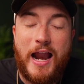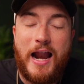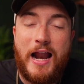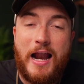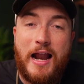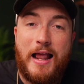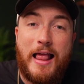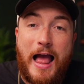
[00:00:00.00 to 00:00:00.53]

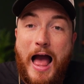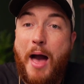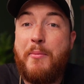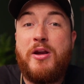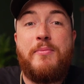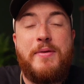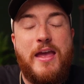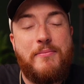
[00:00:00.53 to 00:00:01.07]
I'm
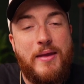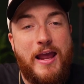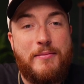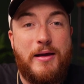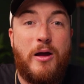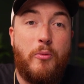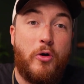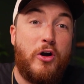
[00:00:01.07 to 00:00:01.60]
going to be a man of
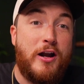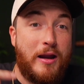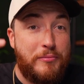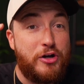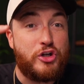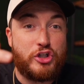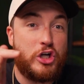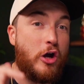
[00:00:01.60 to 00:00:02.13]
my word, and I'm
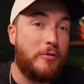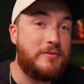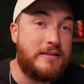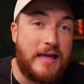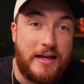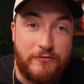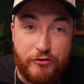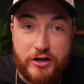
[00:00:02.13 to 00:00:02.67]
going to show up to
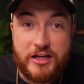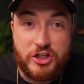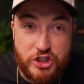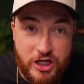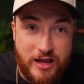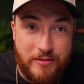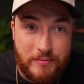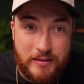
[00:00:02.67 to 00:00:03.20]
that freaking gym,